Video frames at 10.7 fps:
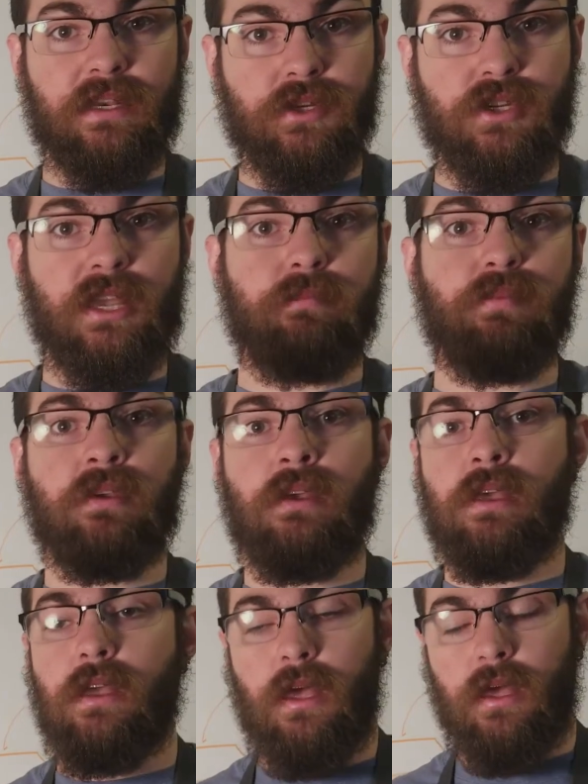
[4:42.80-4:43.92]
shape,
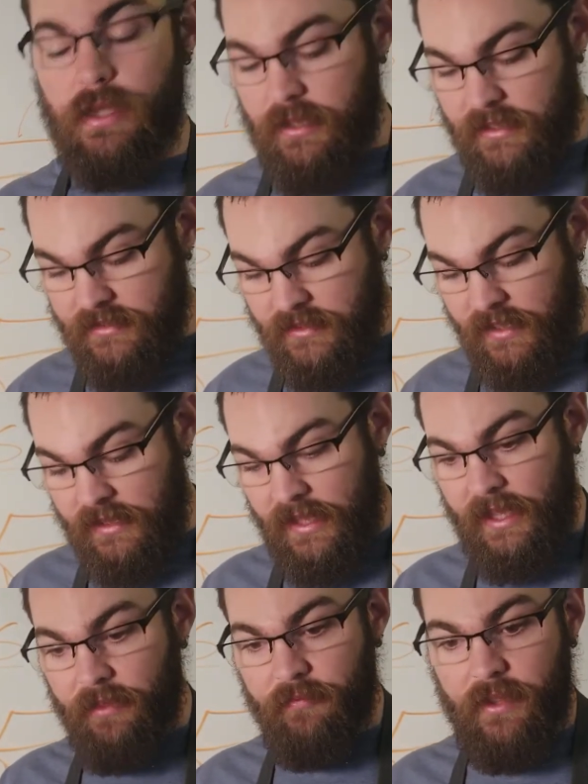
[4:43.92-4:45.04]
things like
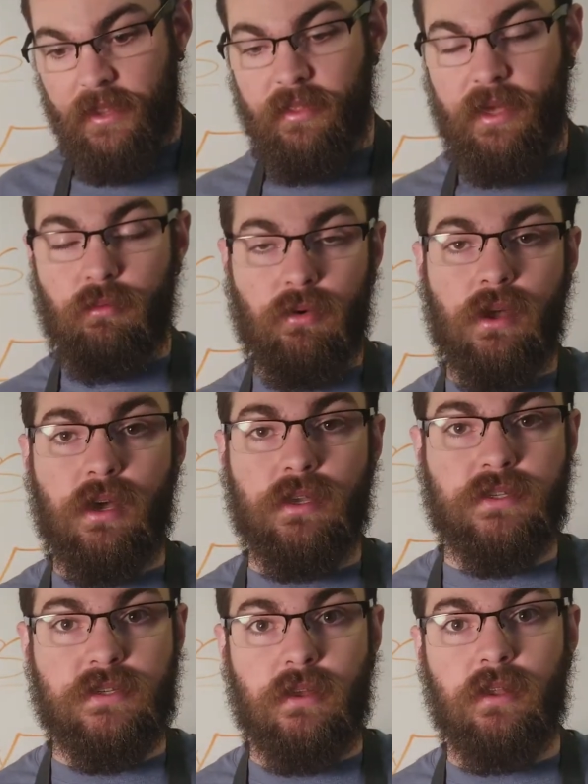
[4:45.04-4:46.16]
that, that will
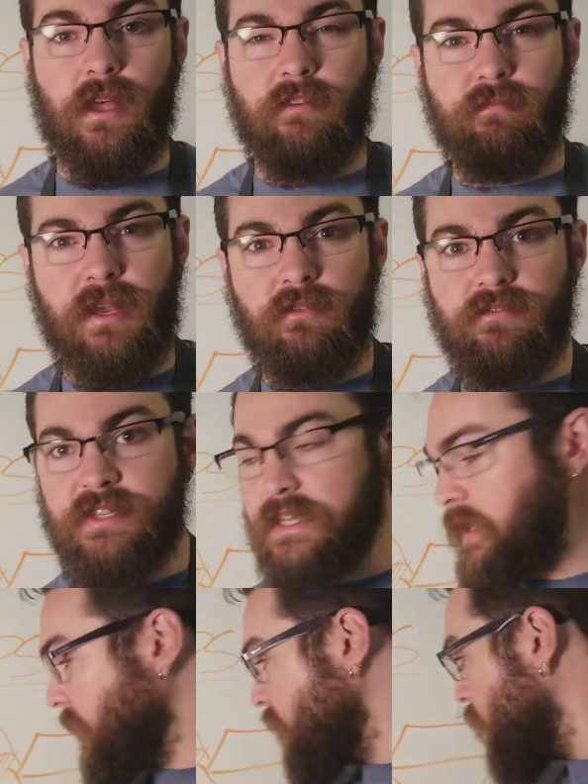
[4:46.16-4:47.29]
cause a lot of metal
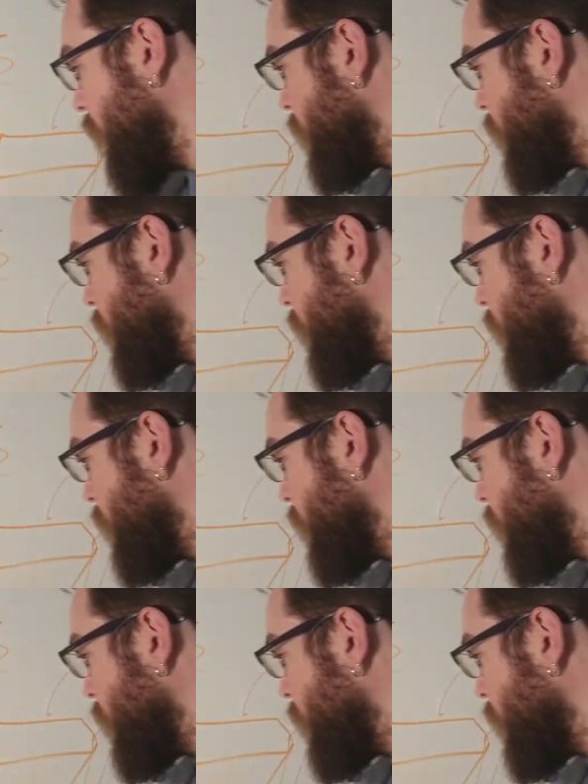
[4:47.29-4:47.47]
fatigue, and you'll have